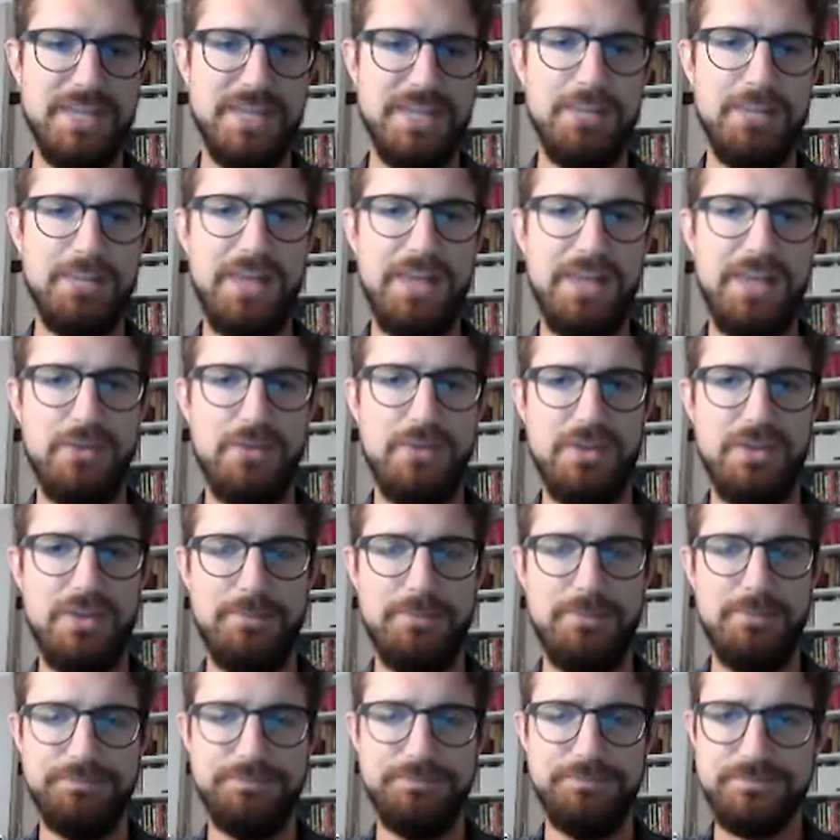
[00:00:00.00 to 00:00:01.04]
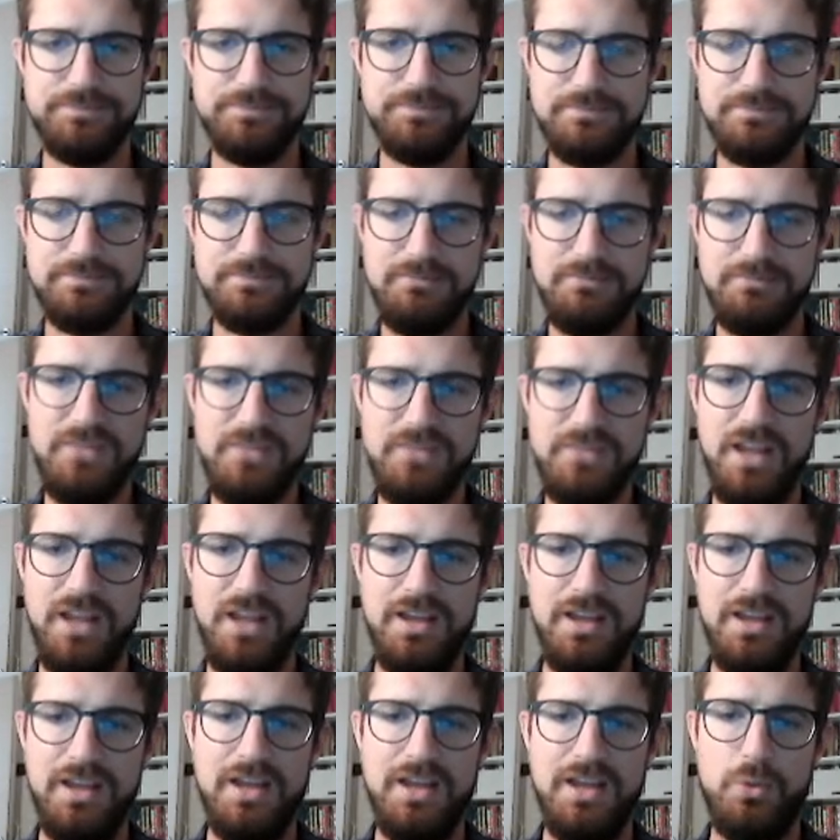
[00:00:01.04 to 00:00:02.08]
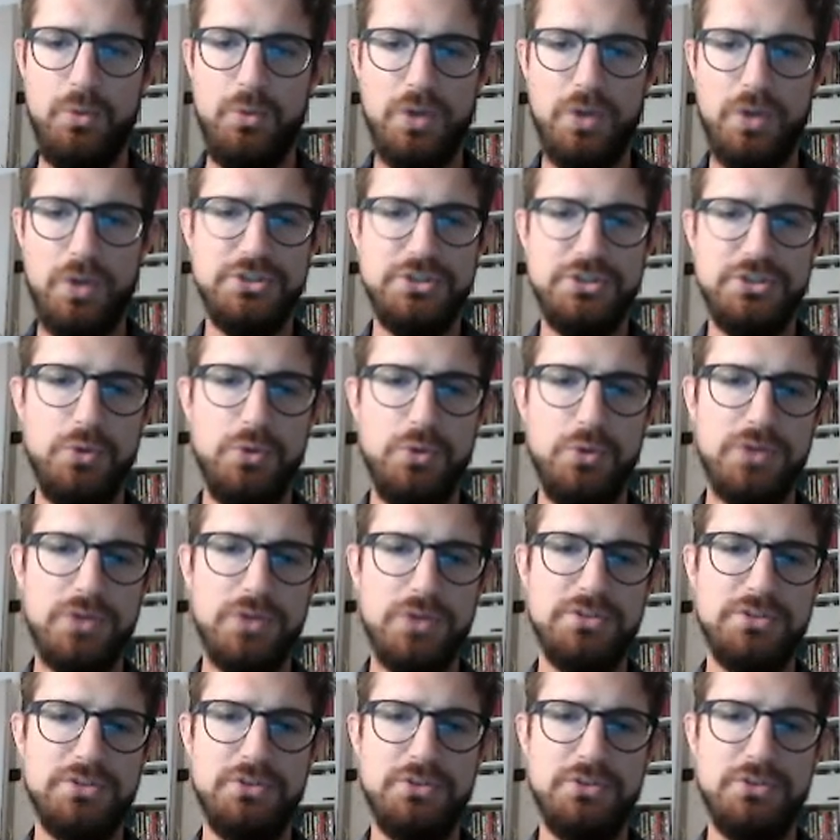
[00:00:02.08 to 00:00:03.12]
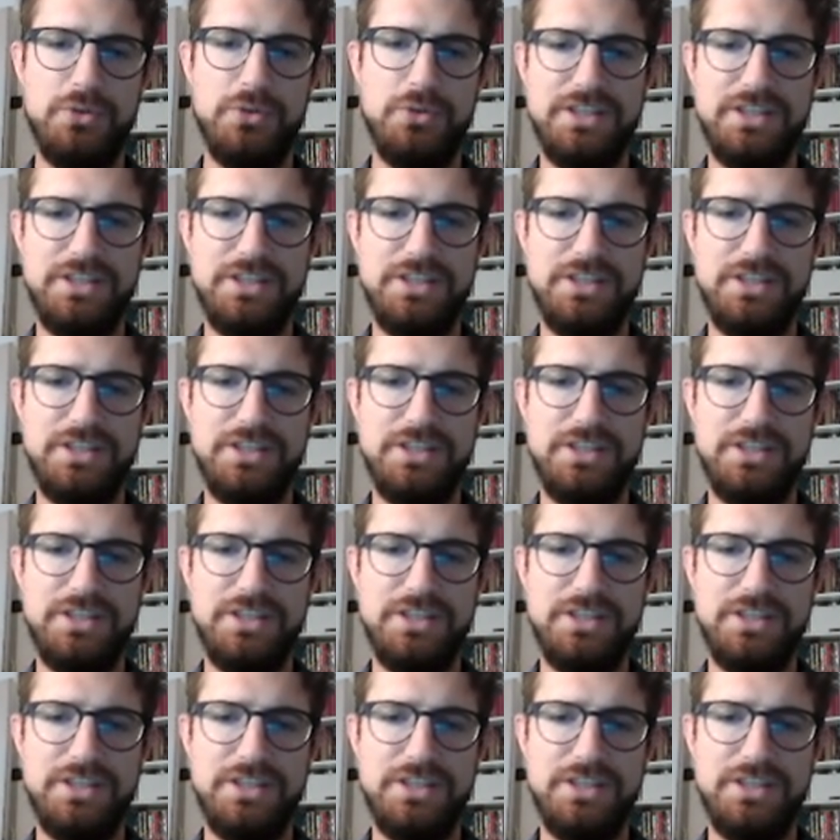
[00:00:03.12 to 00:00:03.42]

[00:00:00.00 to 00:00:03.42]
plan with them. What you want to do is